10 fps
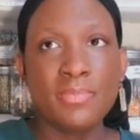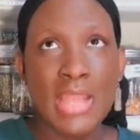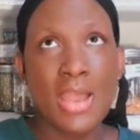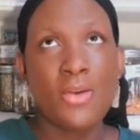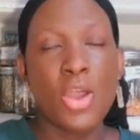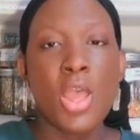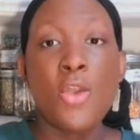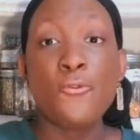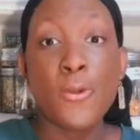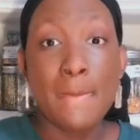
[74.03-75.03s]
Now,
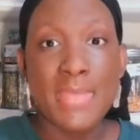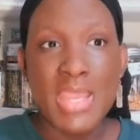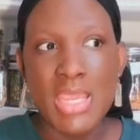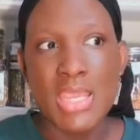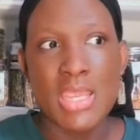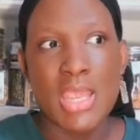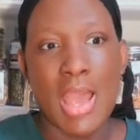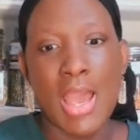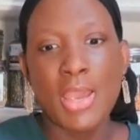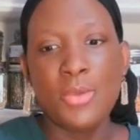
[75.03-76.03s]
for
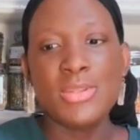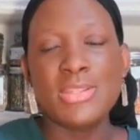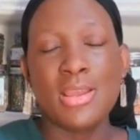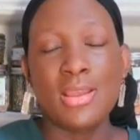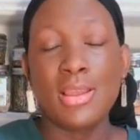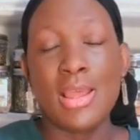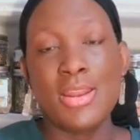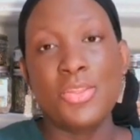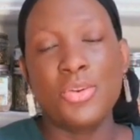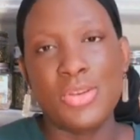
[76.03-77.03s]
me, I was
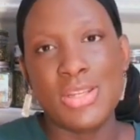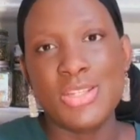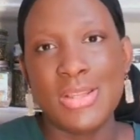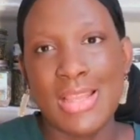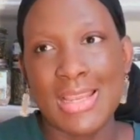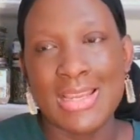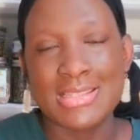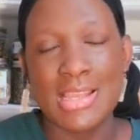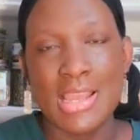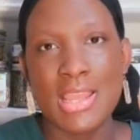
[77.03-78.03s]
kind of thrown into it, like
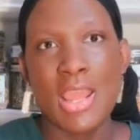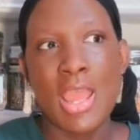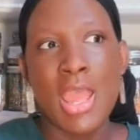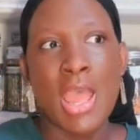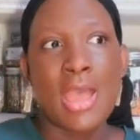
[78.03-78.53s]
I said.